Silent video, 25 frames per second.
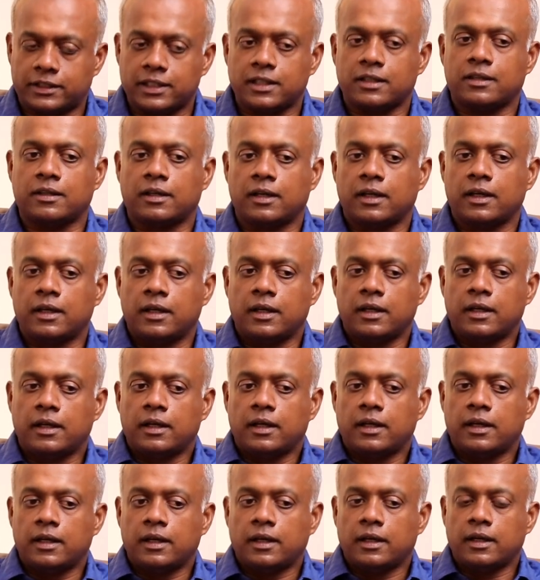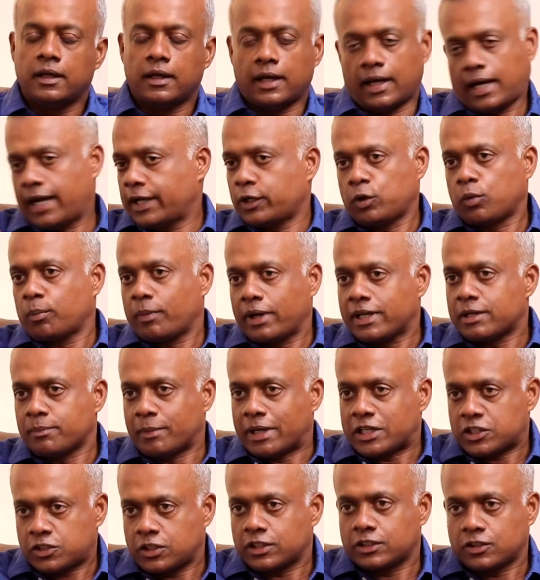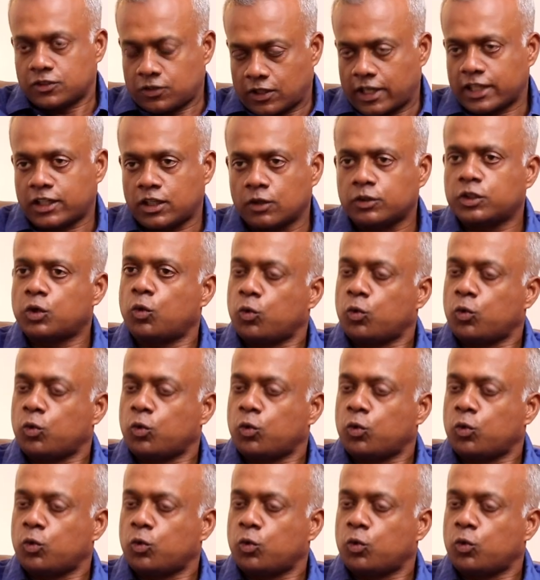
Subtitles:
think, I don't mind mentioning this right now,